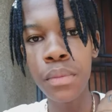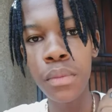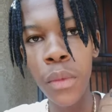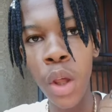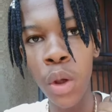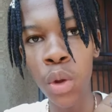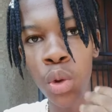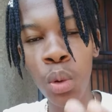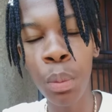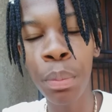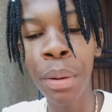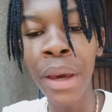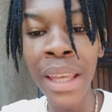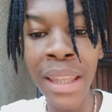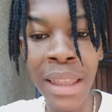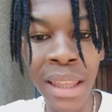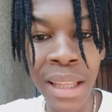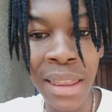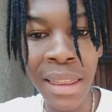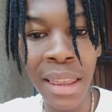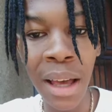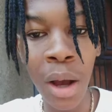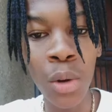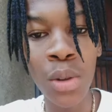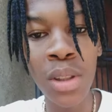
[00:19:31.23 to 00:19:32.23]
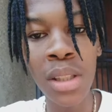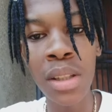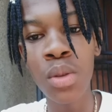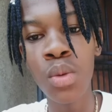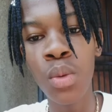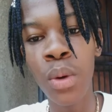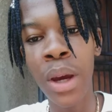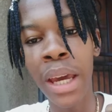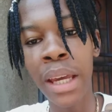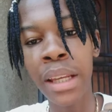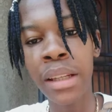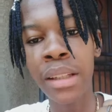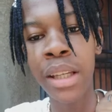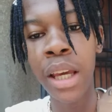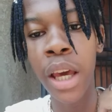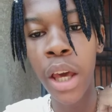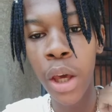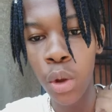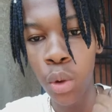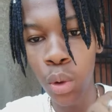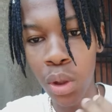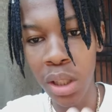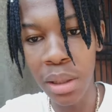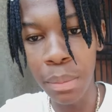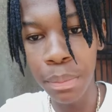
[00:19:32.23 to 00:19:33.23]
You pay the 1,000 rand,
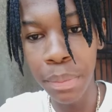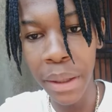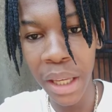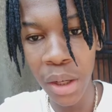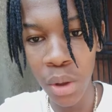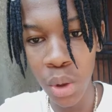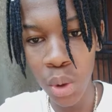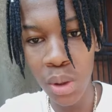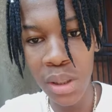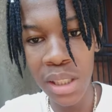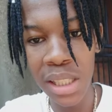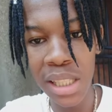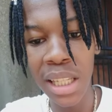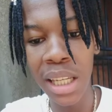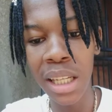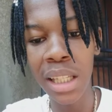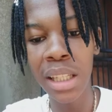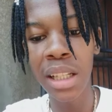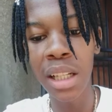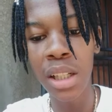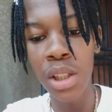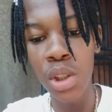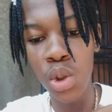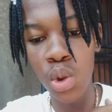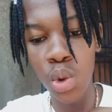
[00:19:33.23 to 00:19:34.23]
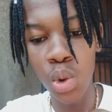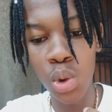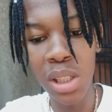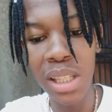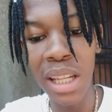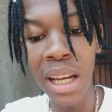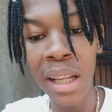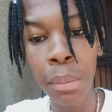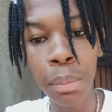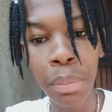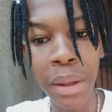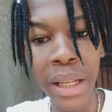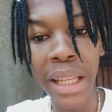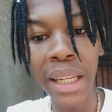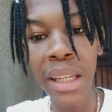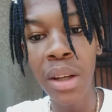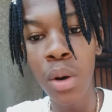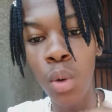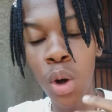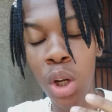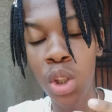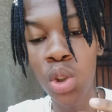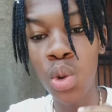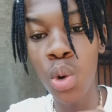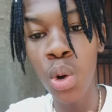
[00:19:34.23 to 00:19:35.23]
you depend on signals, you start planning
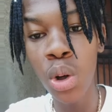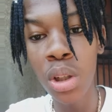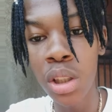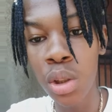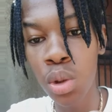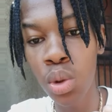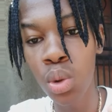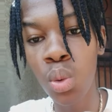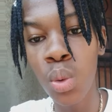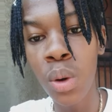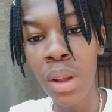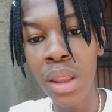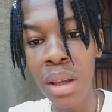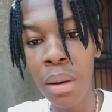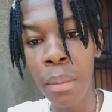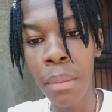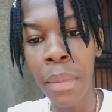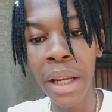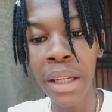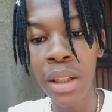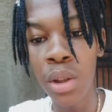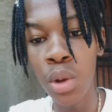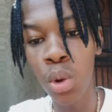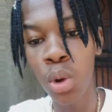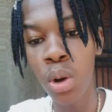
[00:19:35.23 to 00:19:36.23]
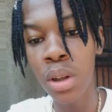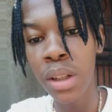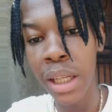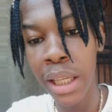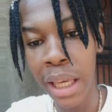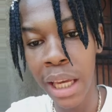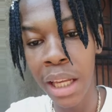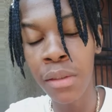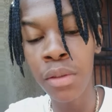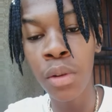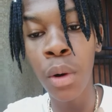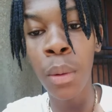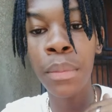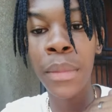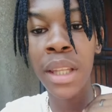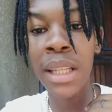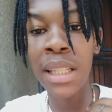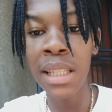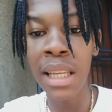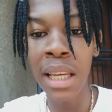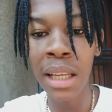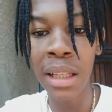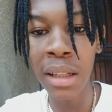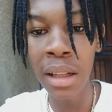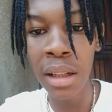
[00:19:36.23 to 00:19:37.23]
what you're going to do with the money you're going to get from the
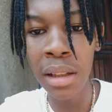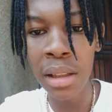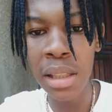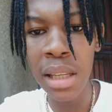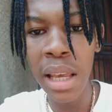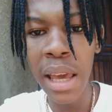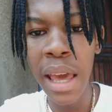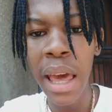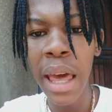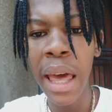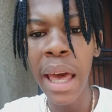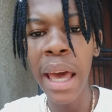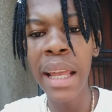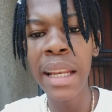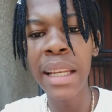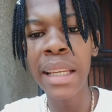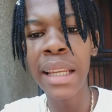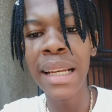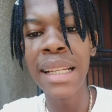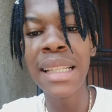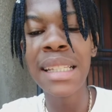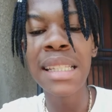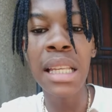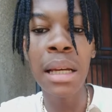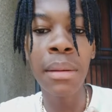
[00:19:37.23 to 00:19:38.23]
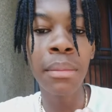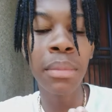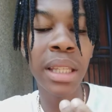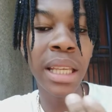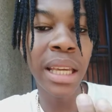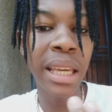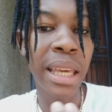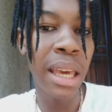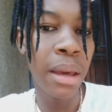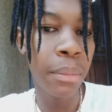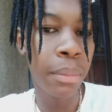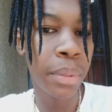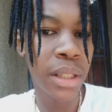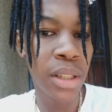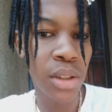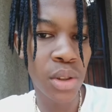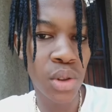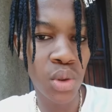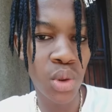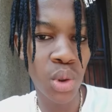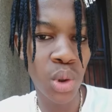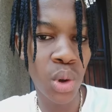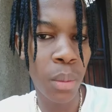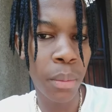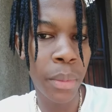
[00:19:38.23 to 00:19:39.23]
signals, and then something happens
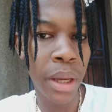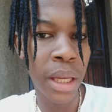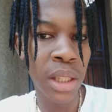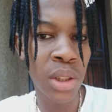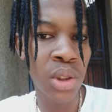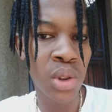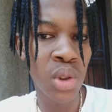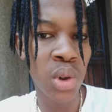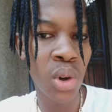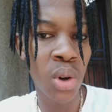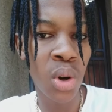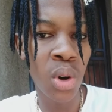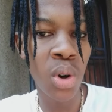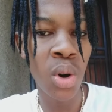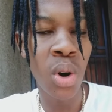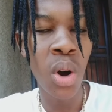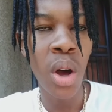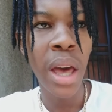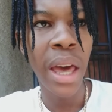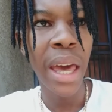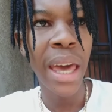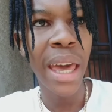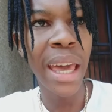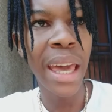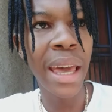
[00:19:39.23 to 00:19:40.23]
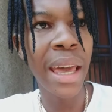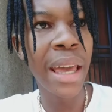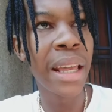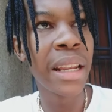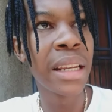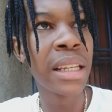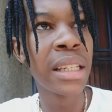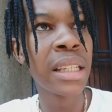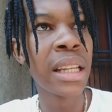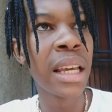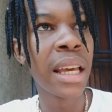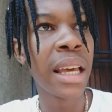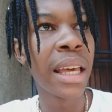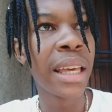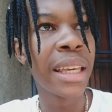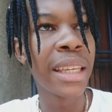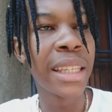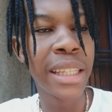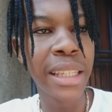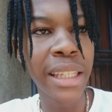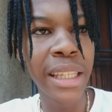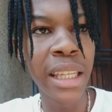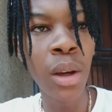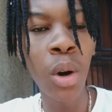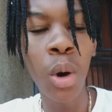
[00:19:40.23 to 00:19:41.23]
to your mentor, and
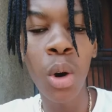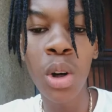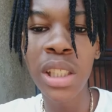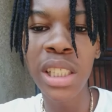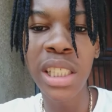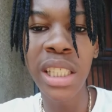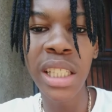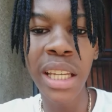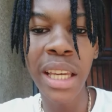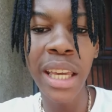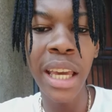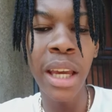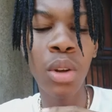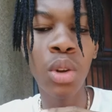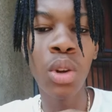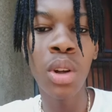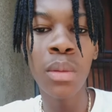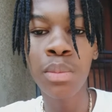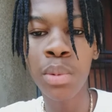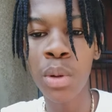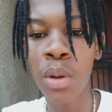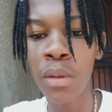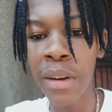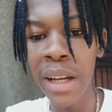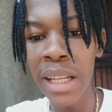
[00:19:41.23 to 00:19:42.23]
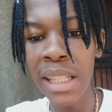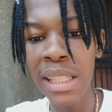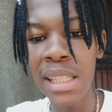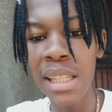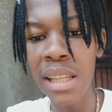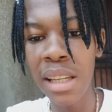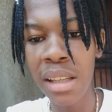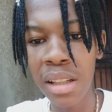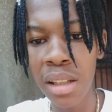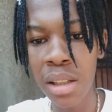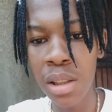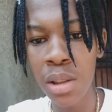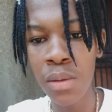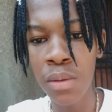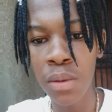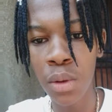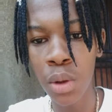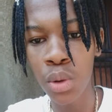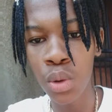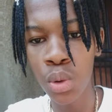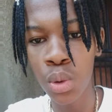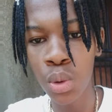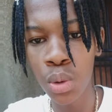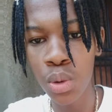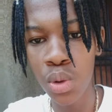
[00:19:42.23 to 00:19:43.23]
he or she cannot provide signals
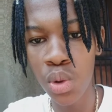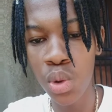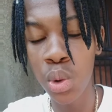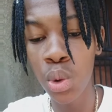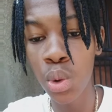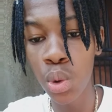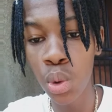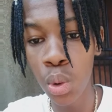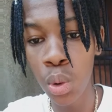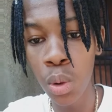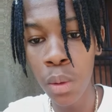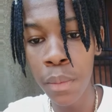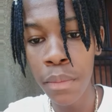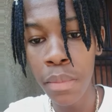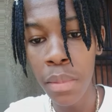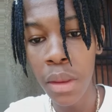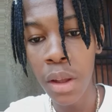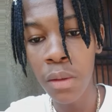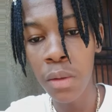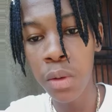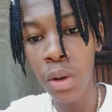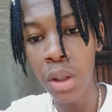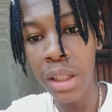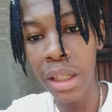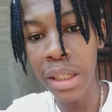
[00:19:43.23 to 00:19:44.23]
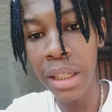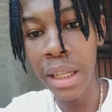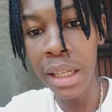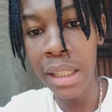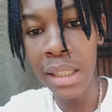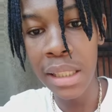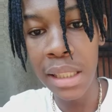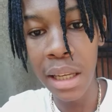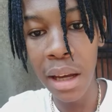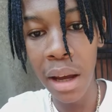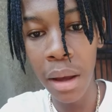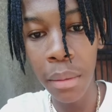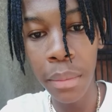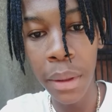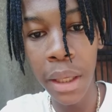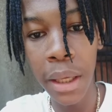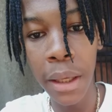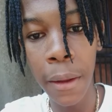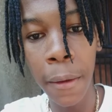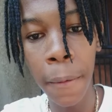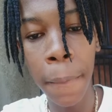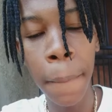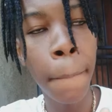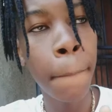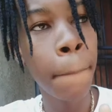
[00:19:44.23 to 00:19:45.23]
to you for the next coming